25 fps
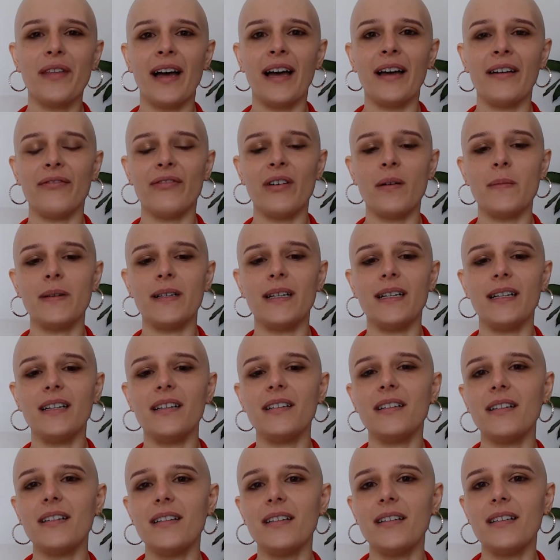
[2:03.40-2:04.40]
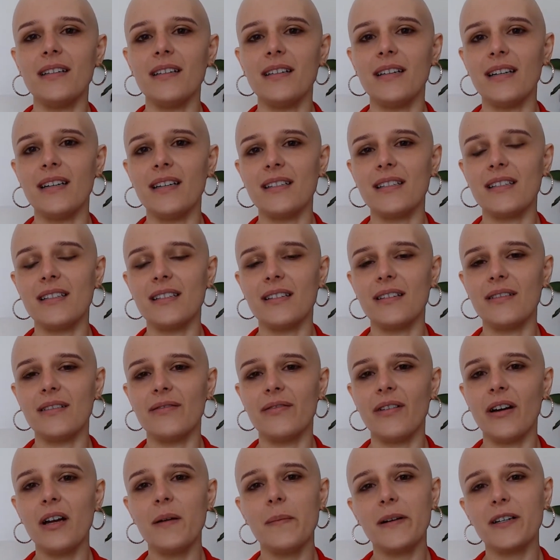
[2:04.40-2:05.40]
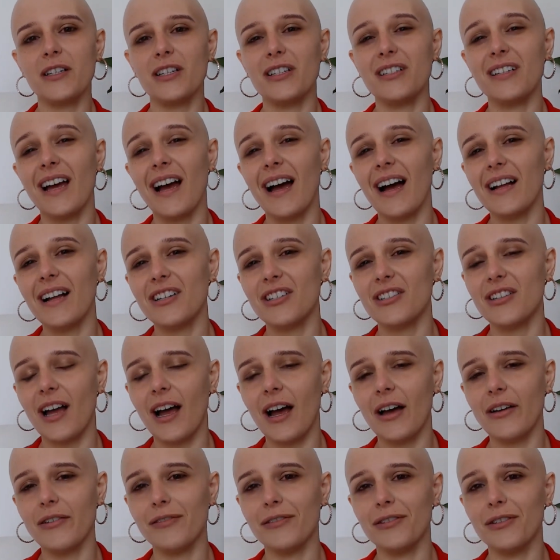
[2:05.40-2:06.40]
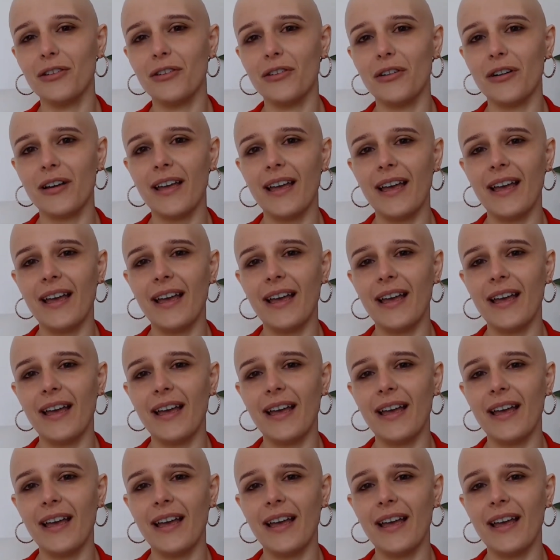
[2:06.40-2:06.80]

that femininity is very much attached to how you look.